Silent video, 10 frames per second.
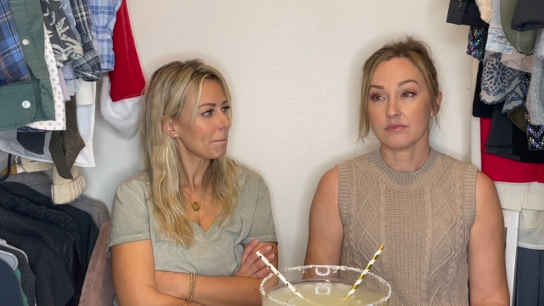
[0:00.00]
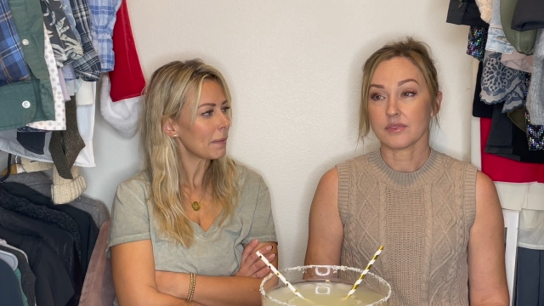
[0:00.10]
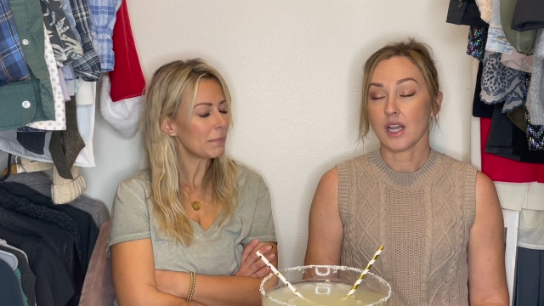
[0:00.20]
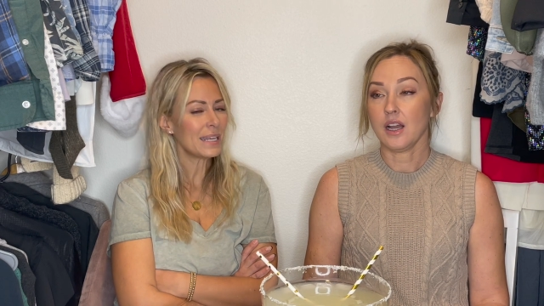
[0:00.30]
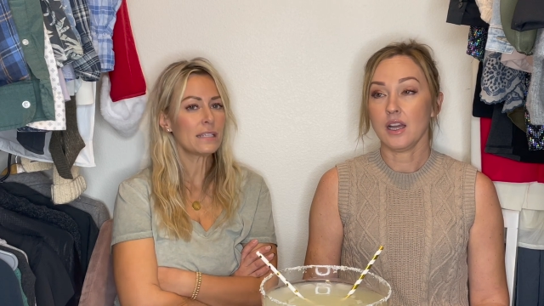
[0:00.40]

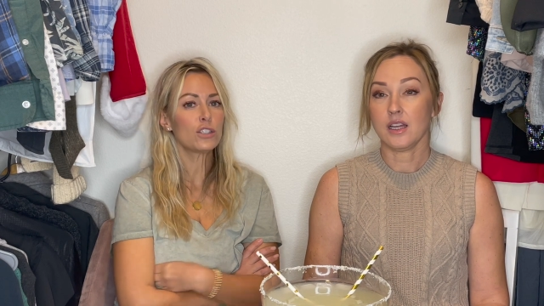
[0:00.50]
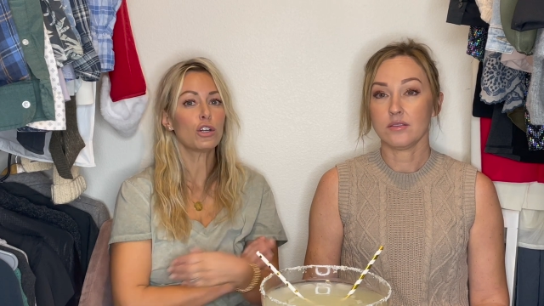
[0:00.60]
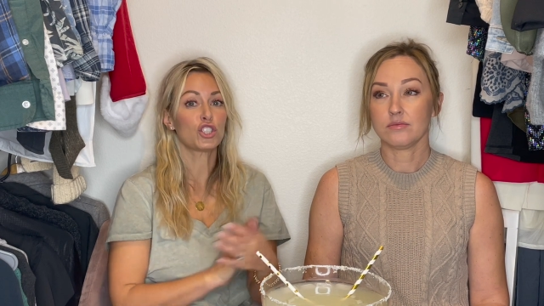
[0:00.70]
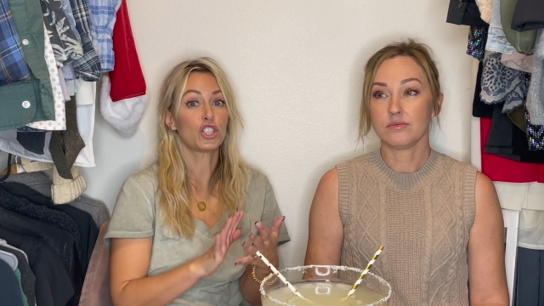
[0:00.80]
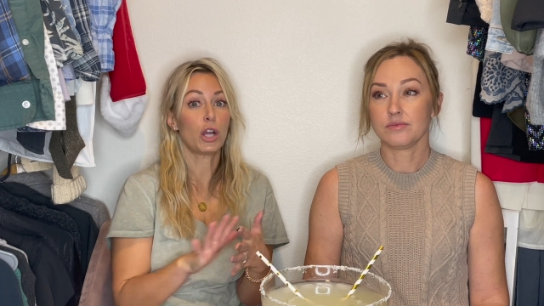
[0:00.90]
Speaker 1: I mean, he's
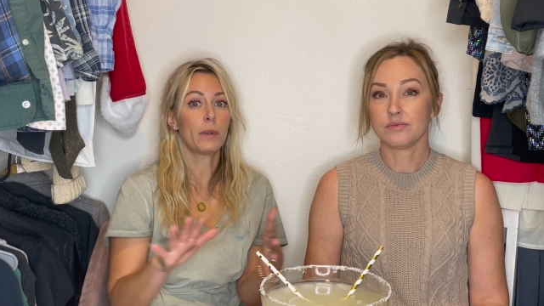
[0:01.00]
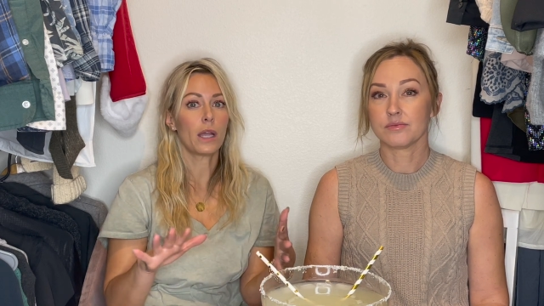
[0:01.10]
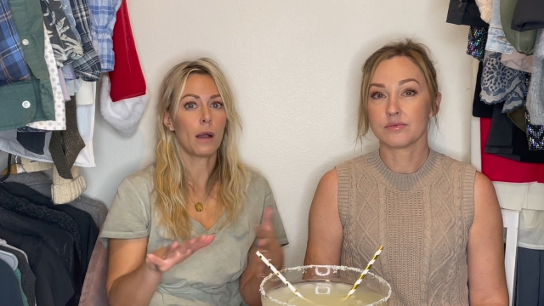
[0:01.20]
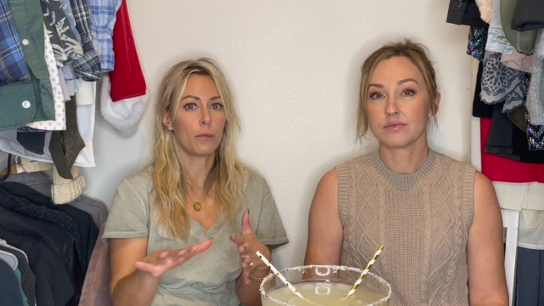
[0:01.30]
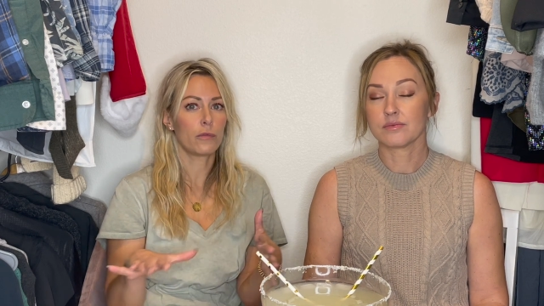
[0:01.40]
not
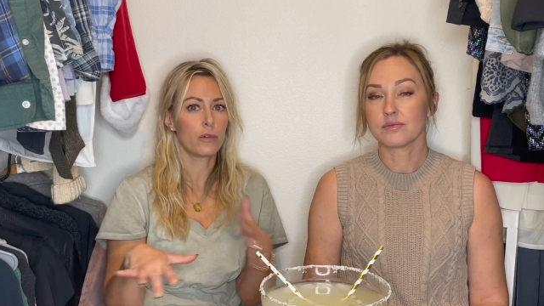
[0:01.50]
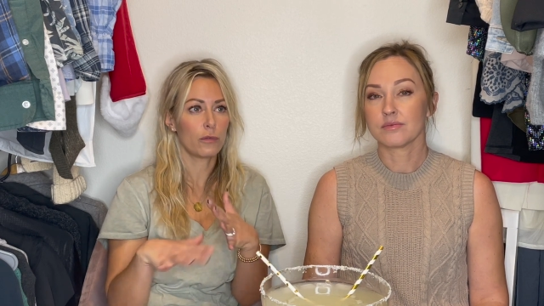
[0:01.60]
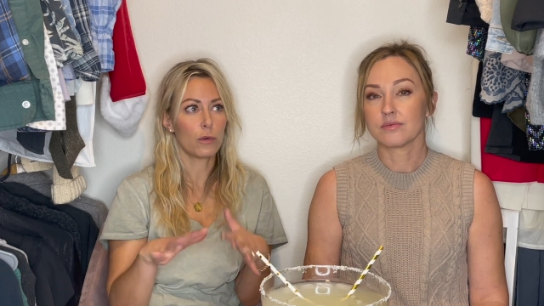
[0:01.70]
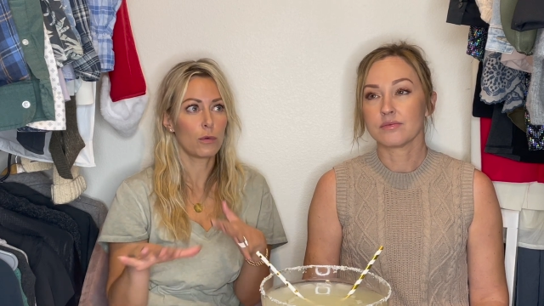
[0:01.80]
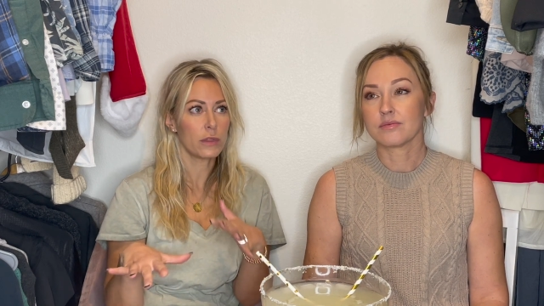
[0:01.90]
showing up with, with,
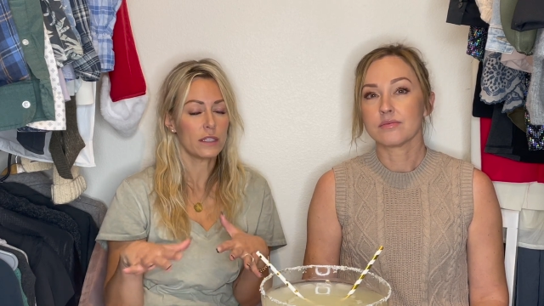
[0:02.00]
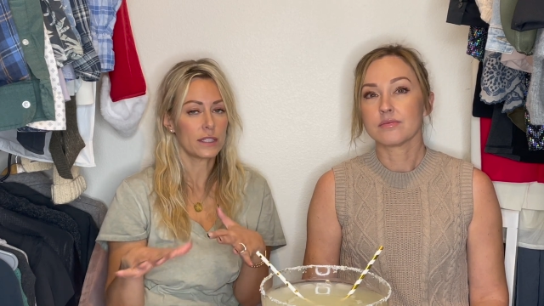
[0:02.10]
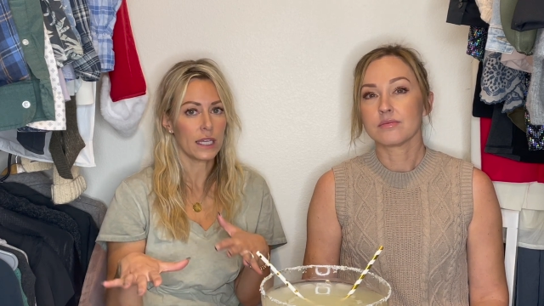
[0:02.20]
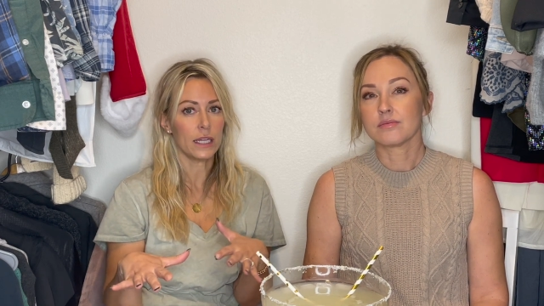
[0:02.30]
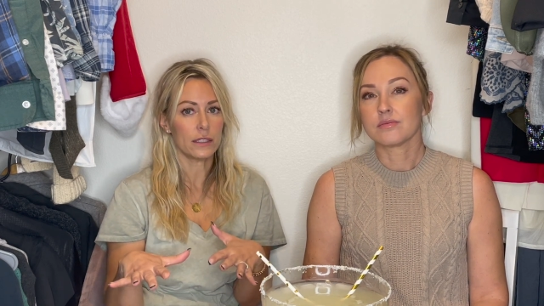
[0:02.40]
all these
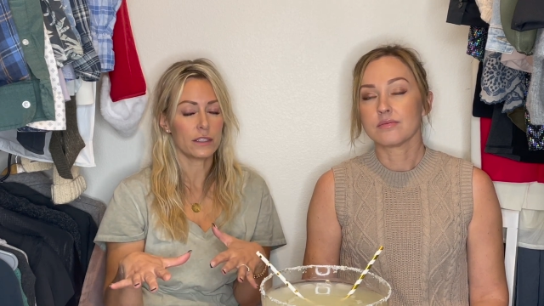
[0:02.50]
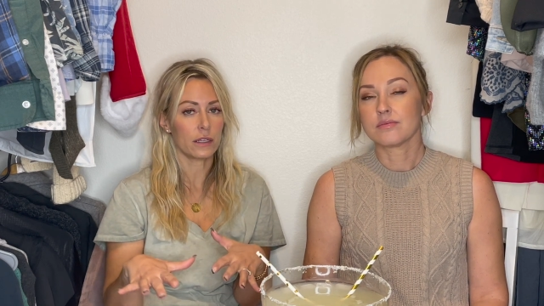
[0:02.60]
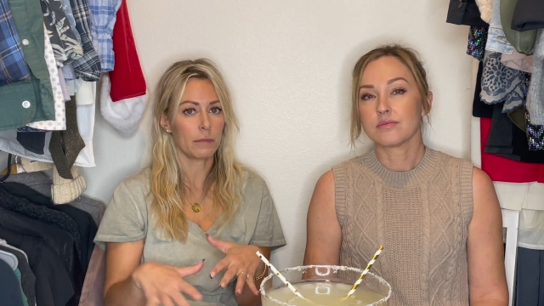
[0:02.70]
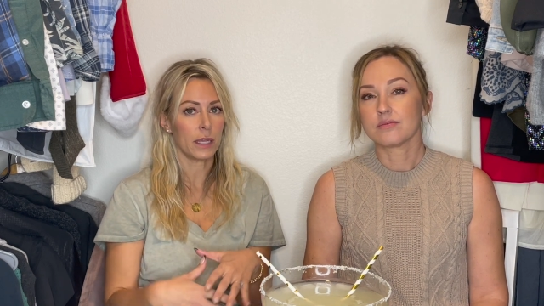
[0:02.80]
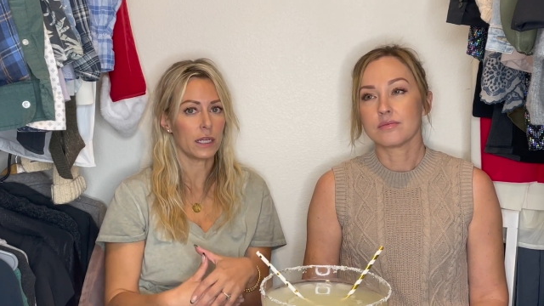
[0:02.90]
kids. You
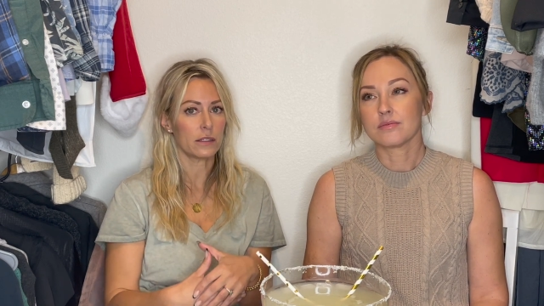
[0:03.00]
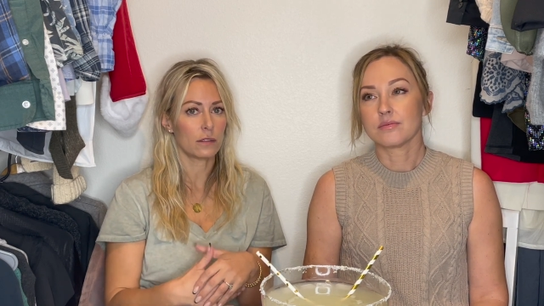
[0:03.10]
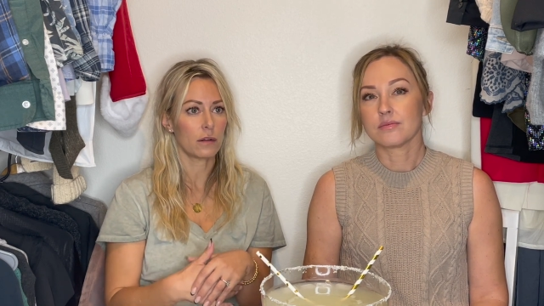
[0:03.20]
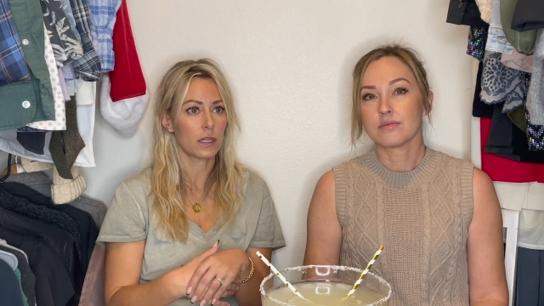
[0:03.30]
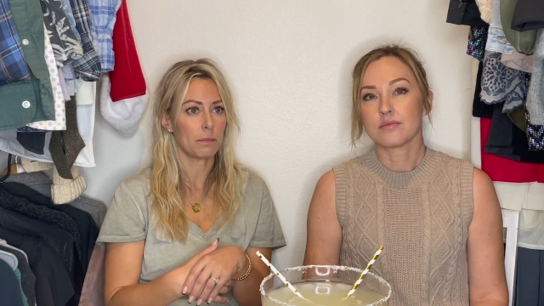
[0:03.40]
know what I mean? He's
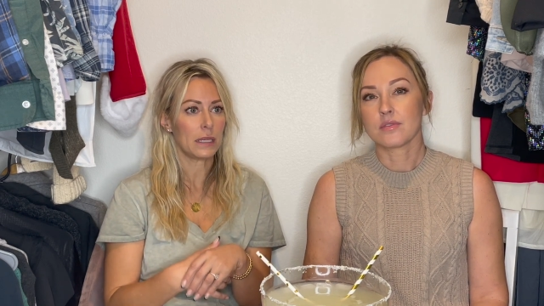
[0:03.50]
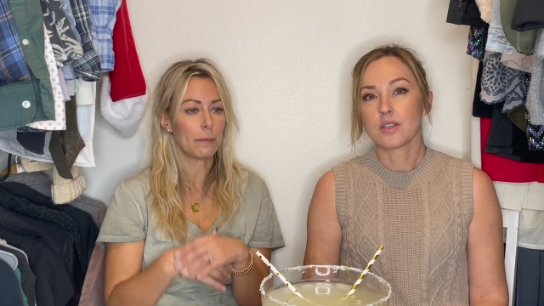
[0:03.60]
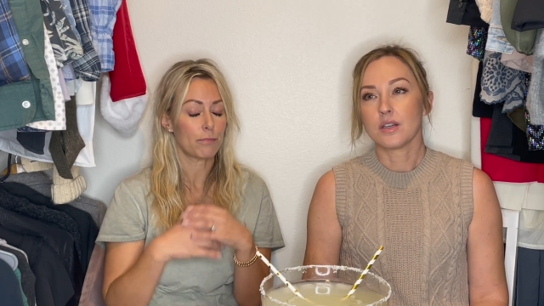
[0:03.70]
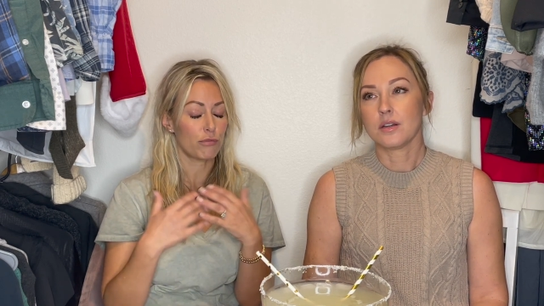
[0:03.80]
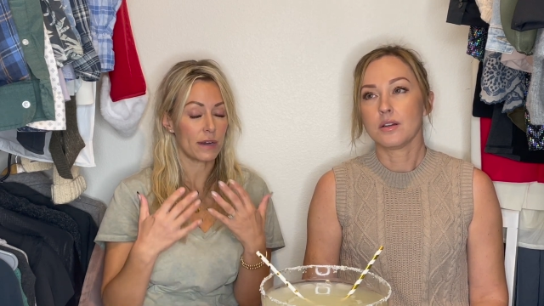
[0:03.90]
not going to be
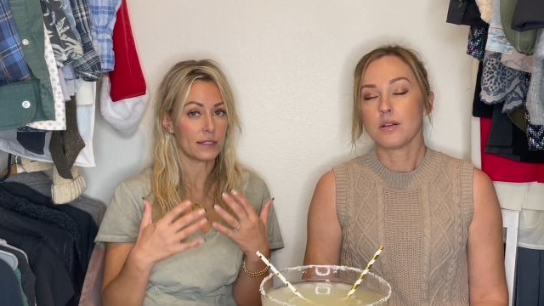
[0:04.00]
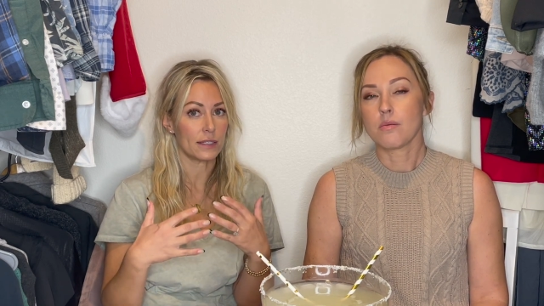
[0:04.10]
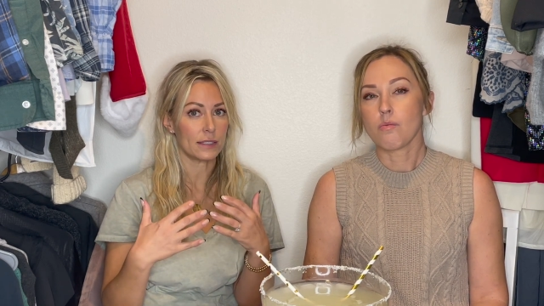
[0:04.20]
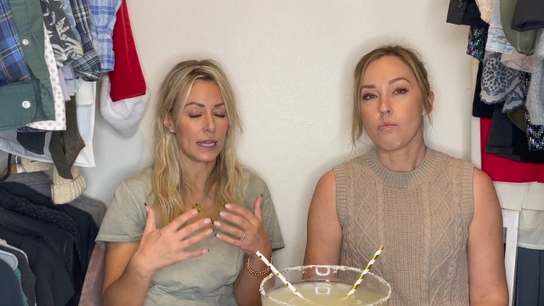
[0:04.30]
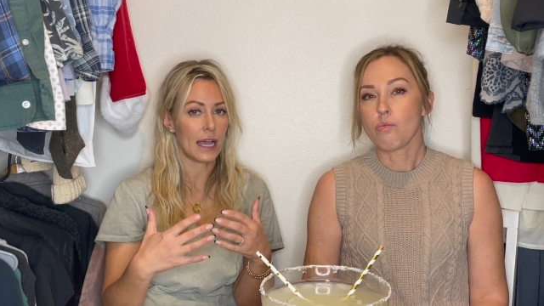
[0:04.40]
a
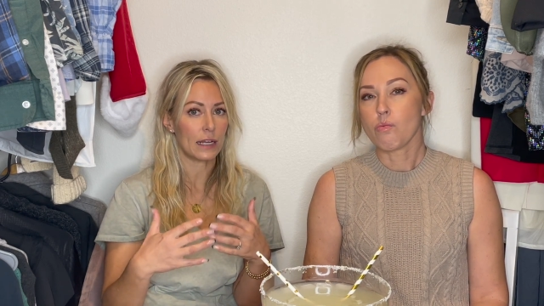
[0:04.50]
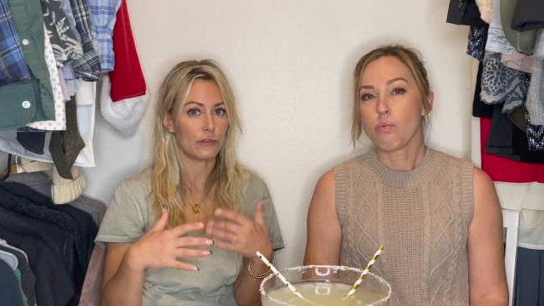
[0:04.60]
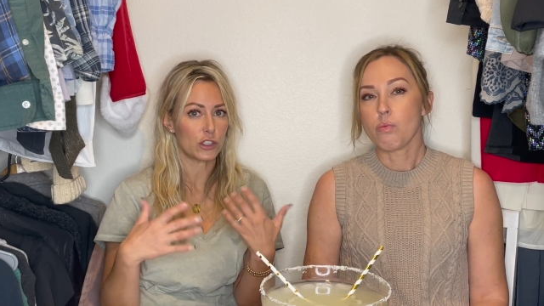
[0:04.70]
present dad for